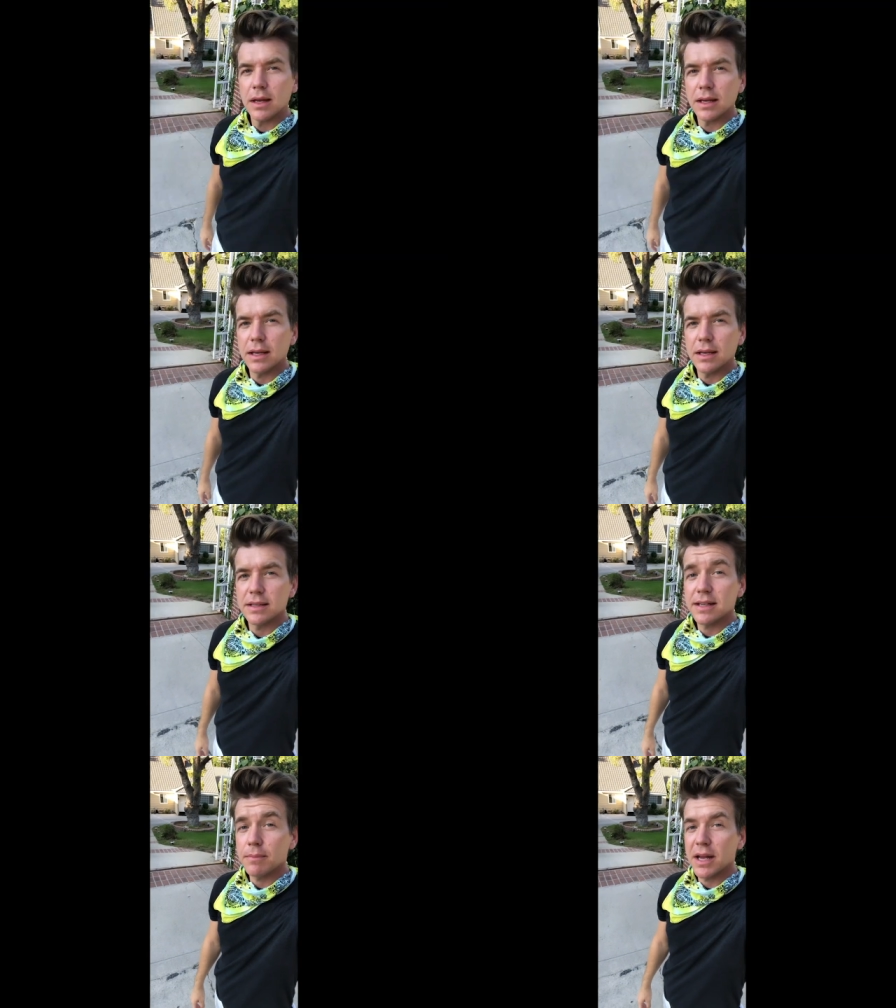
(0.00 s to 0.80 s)
He
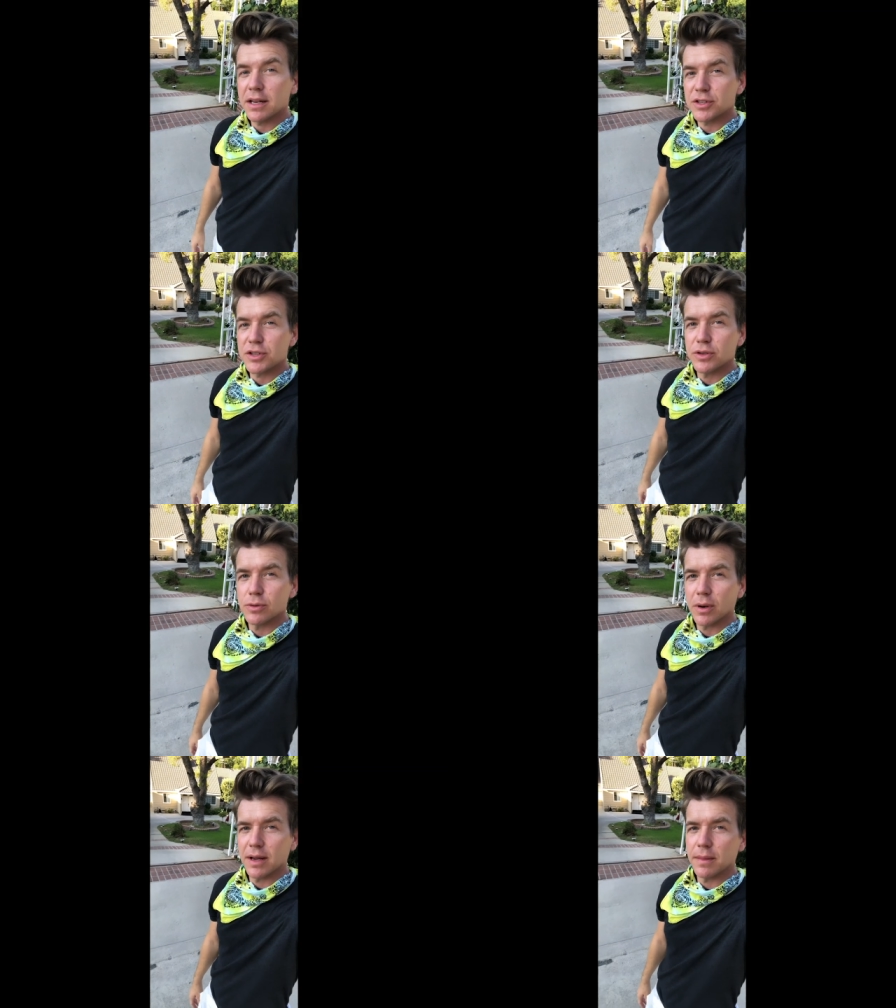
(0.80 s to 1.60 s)
did manage to
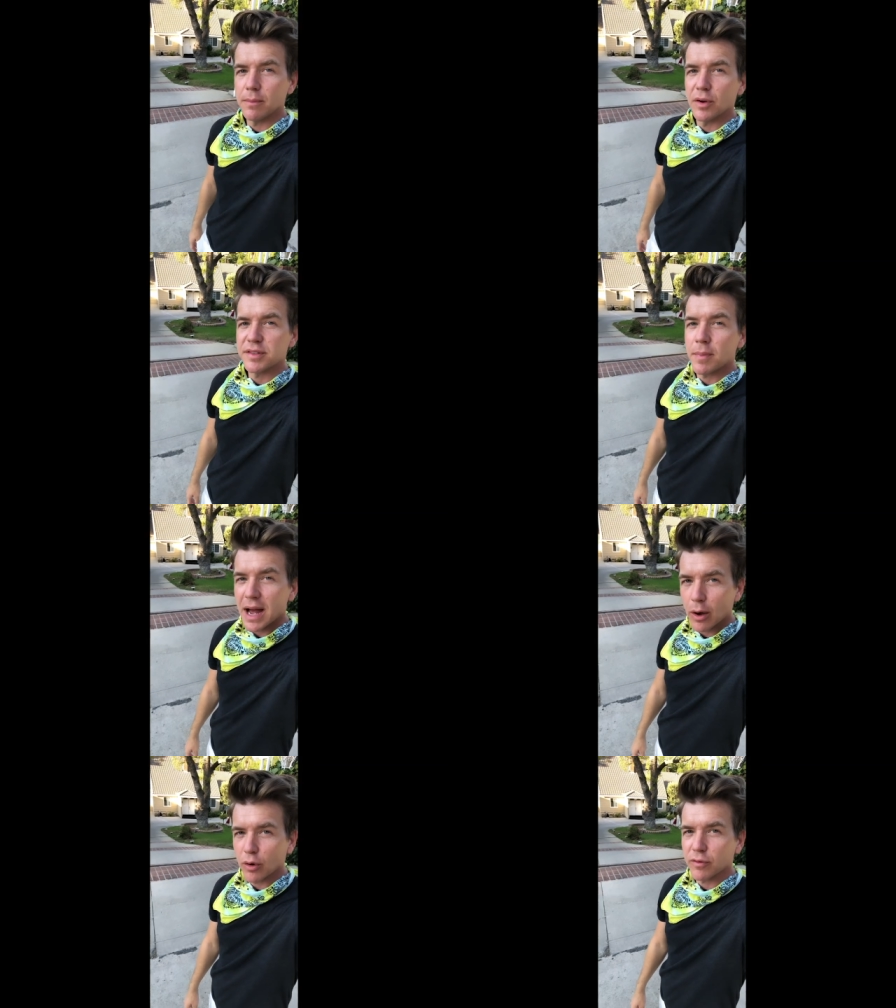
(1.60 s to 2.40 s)
write the most
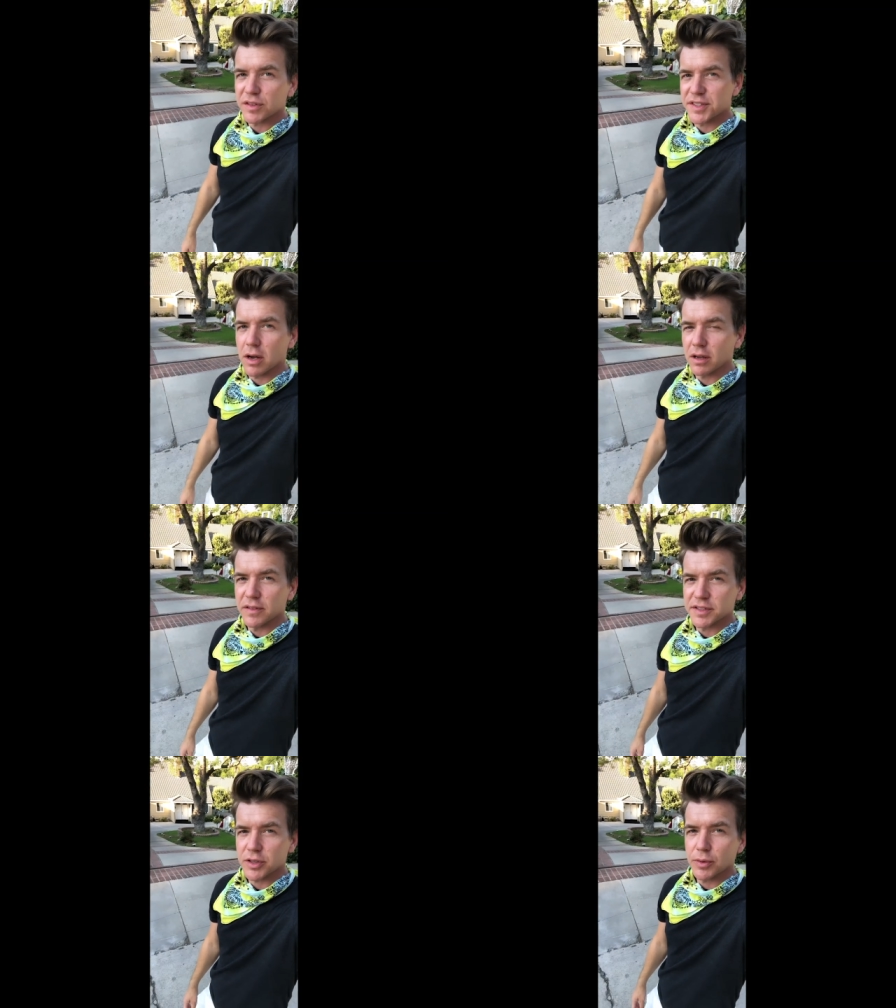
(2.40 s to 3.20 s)
powerful song of
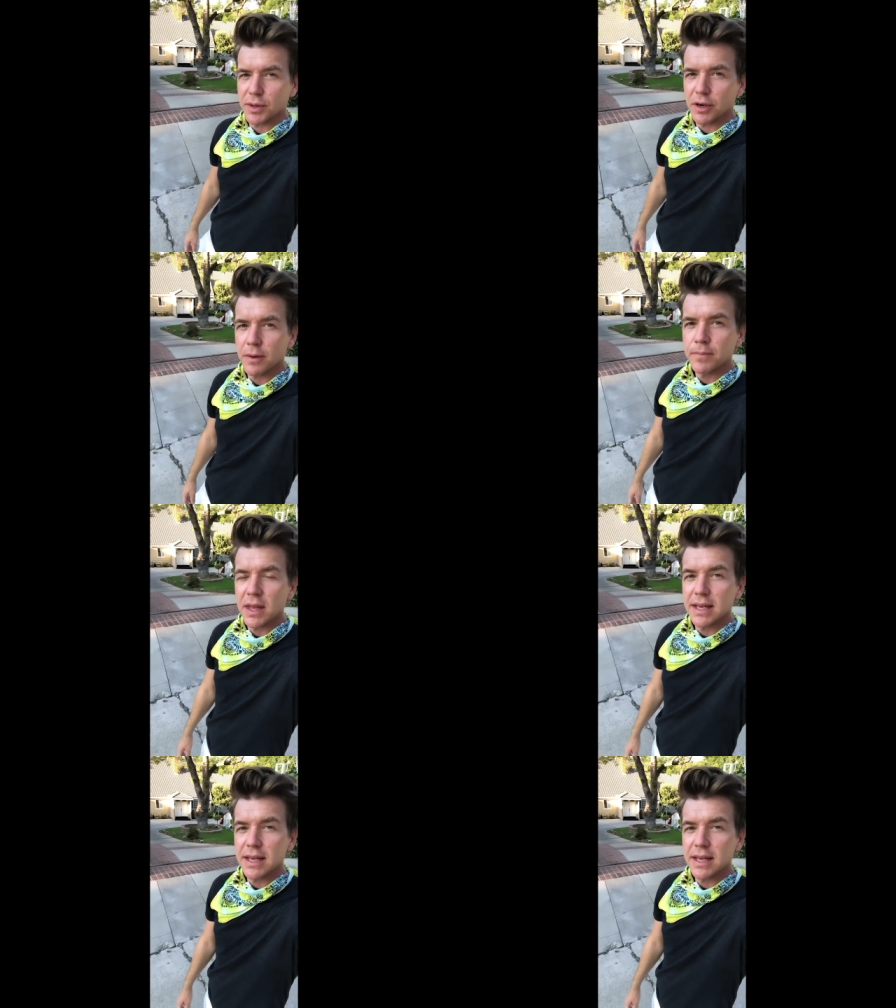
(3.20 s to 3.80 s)
his career.